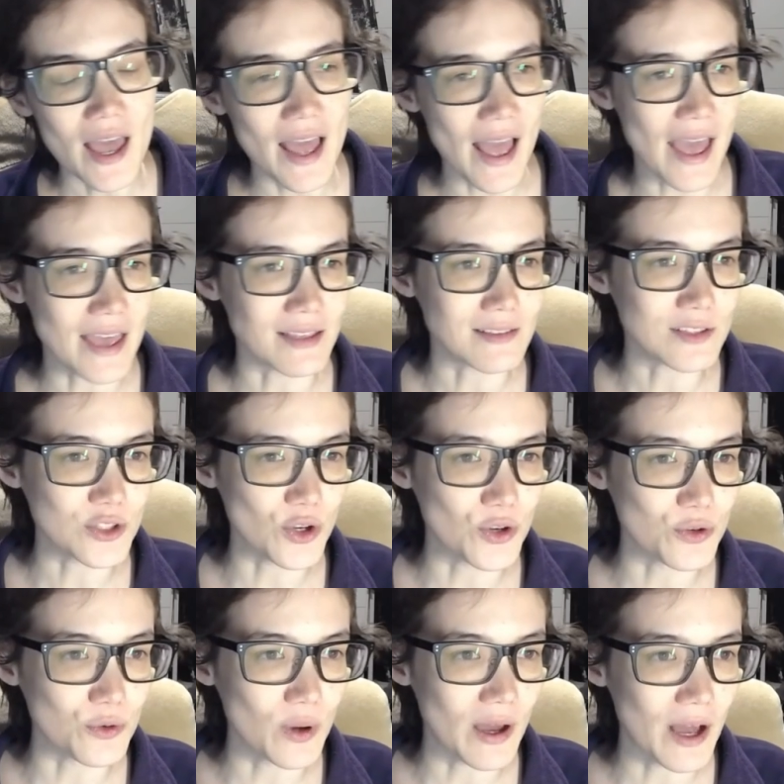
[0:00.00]
And
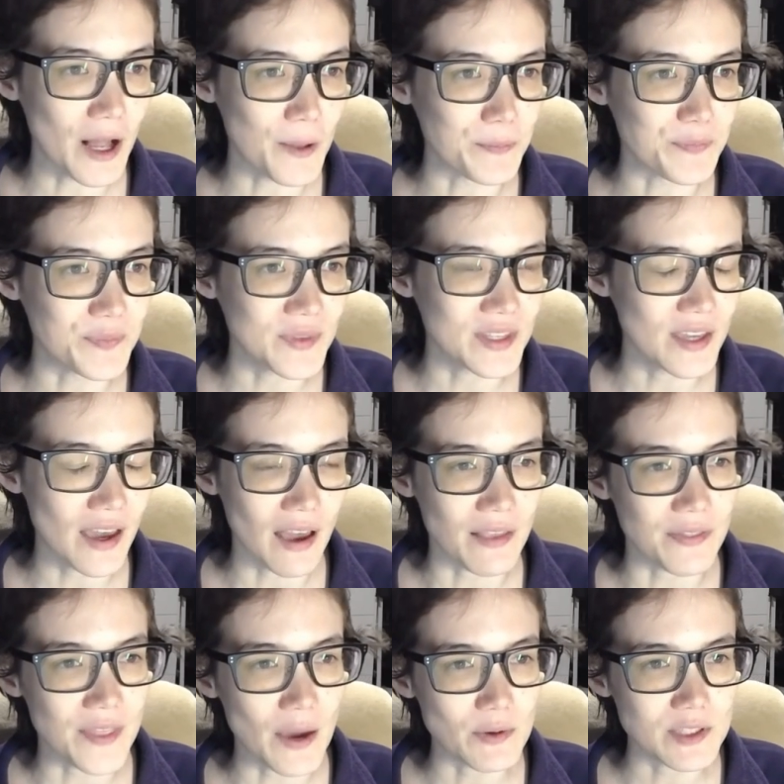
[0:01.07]
so, yeah,
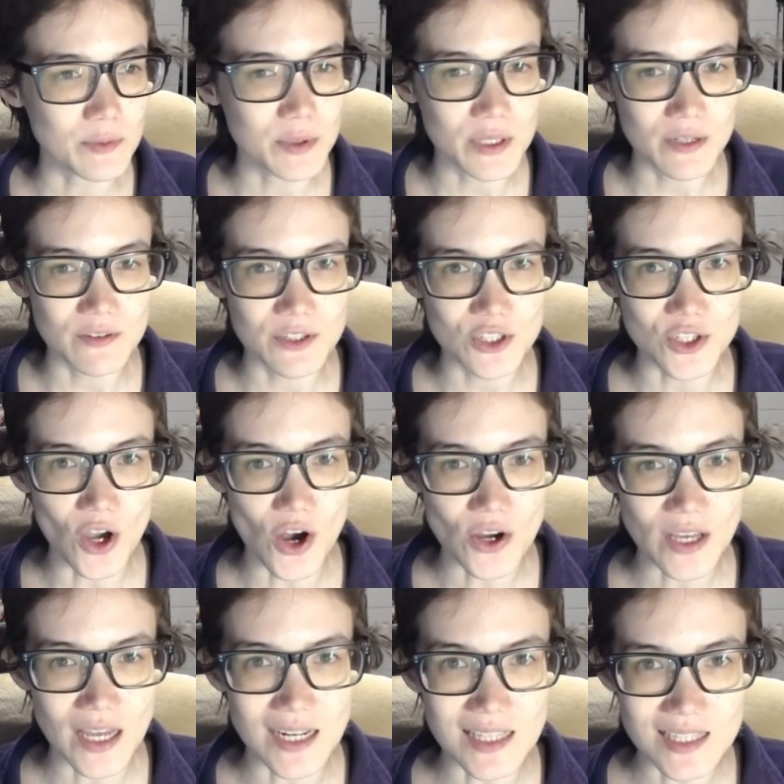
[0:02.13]
that was a bit of a shock,
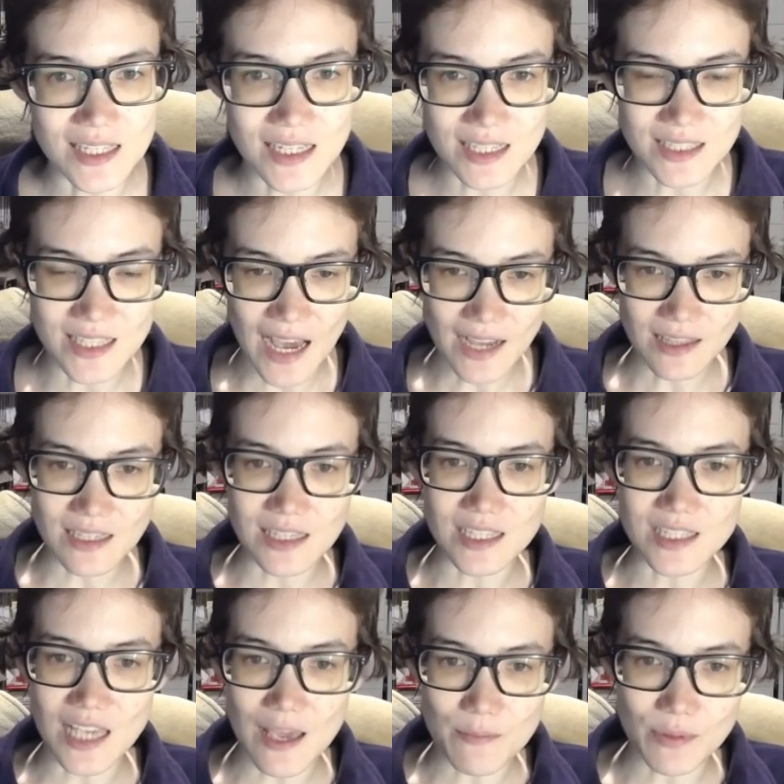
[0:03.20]
and it's in exactly the
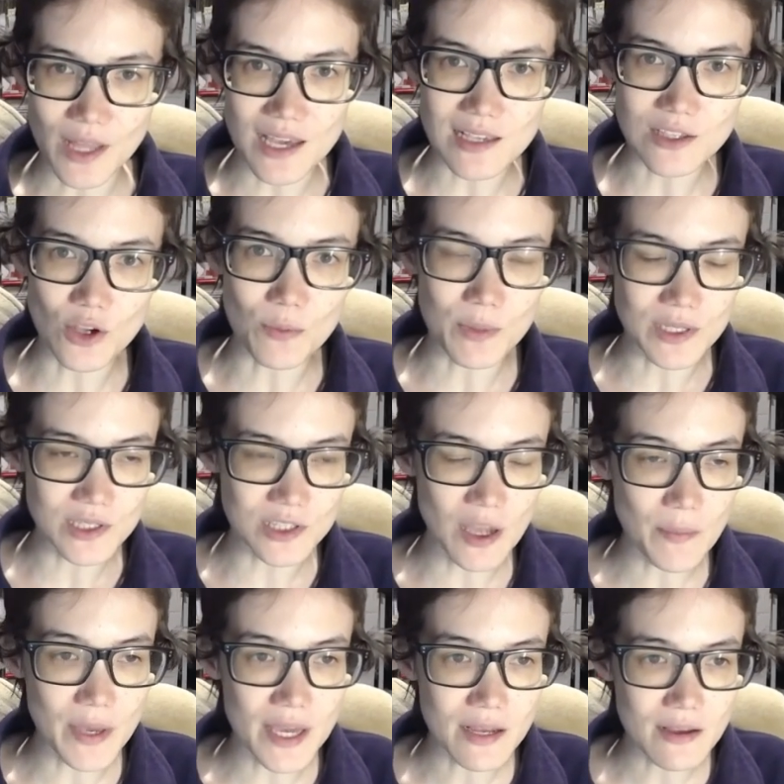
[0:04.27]
same place on my
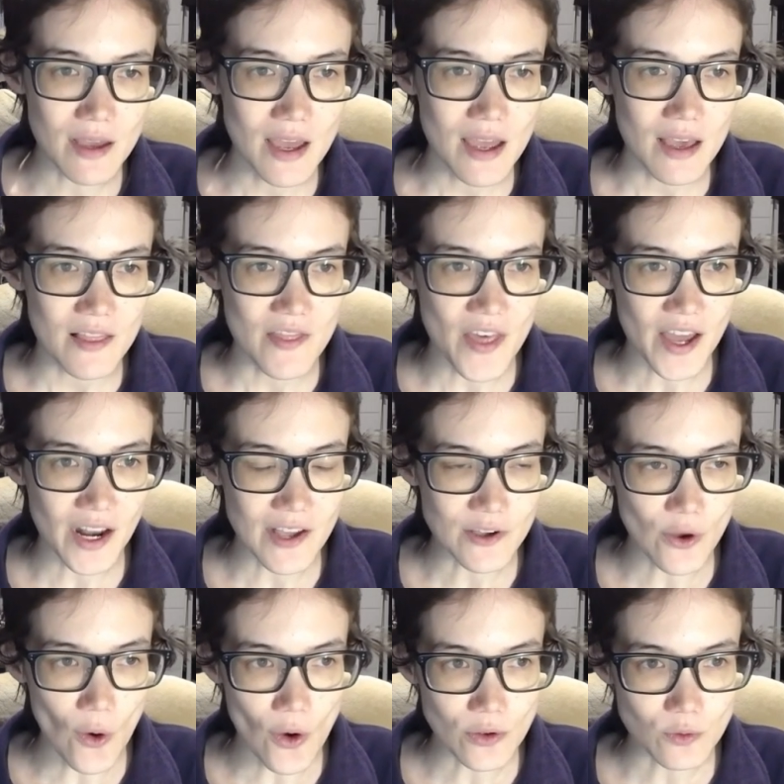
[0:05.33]
stomach that I
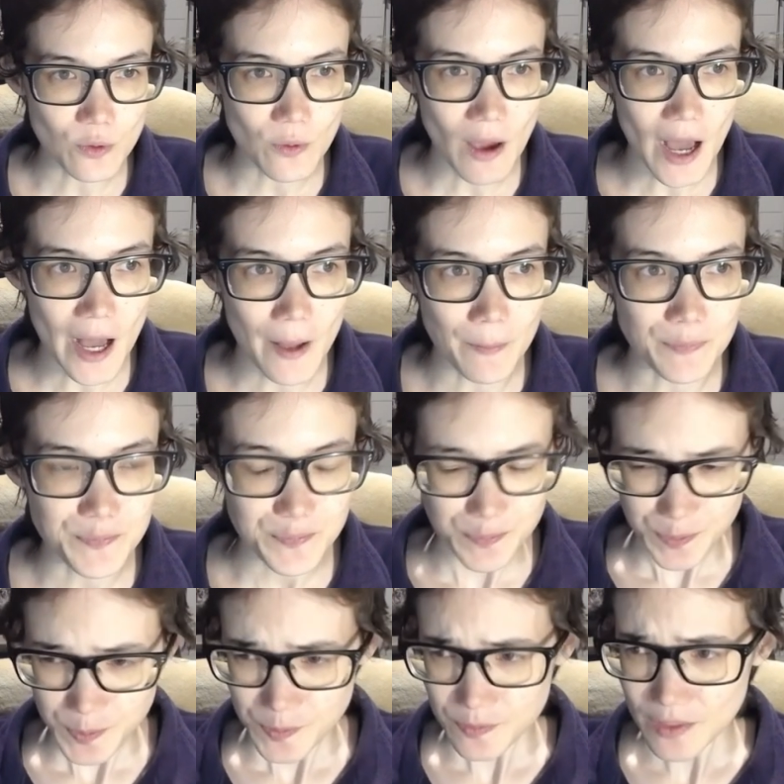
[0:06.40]
got
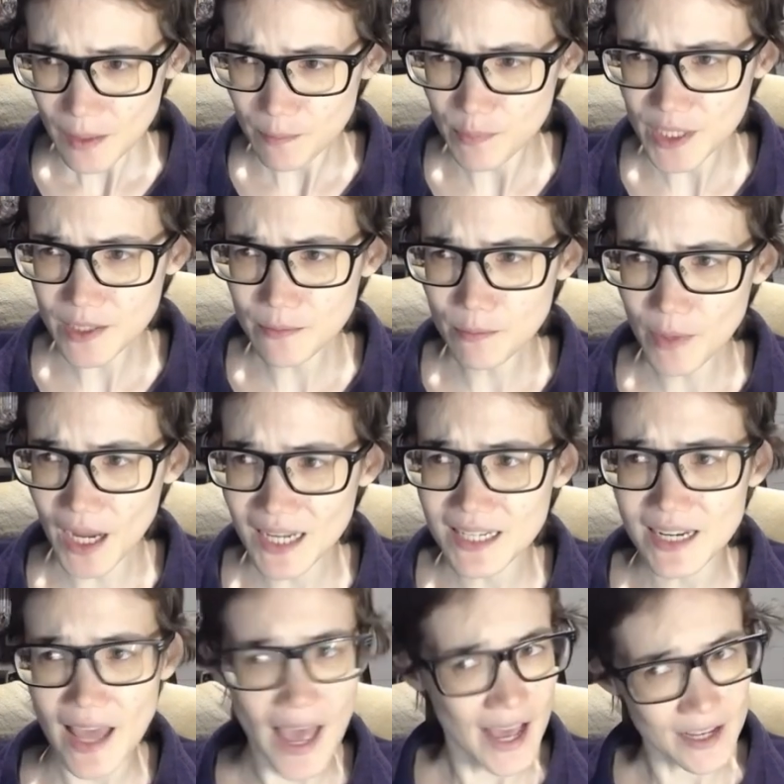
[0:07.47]
bitten by
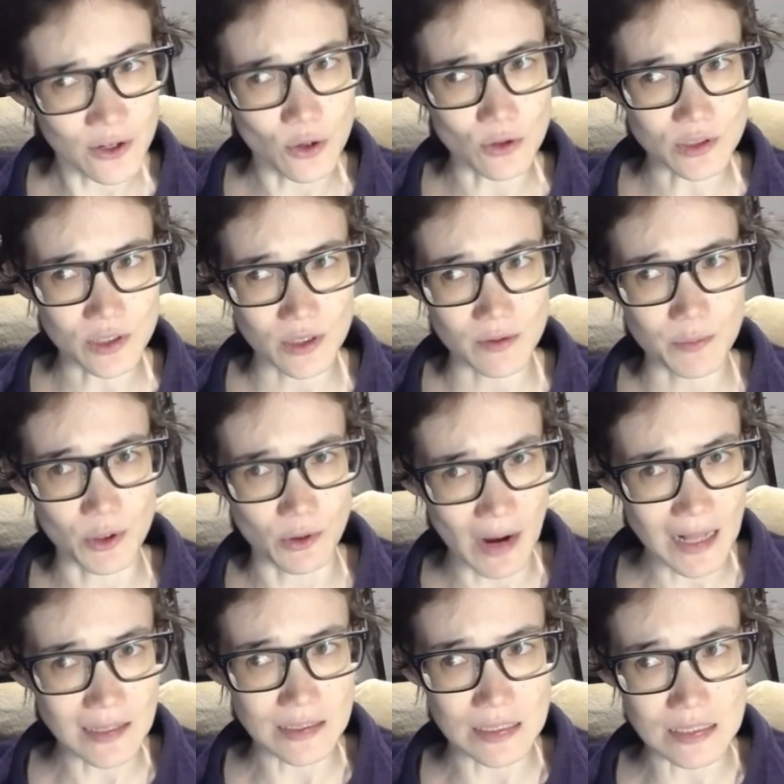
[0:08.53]
an adult
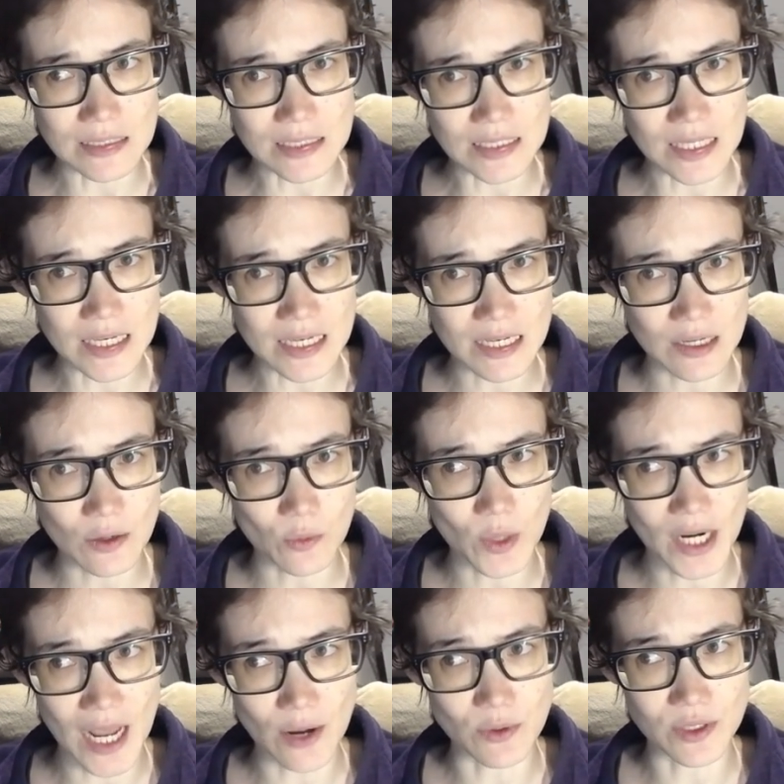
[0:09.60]
paralysis tick
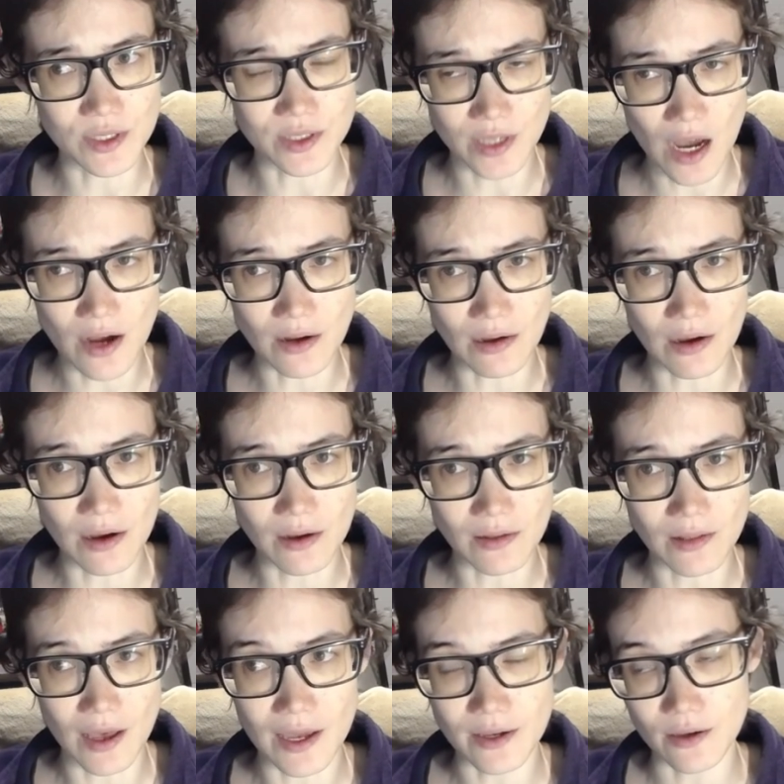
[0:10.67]
when I was younger,
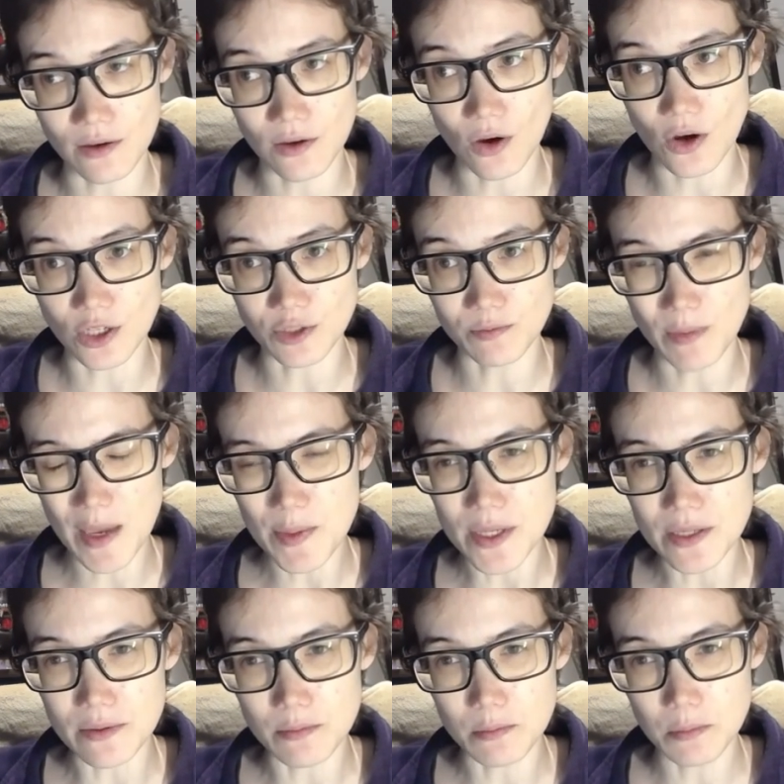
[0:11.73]
like, gosh, maybe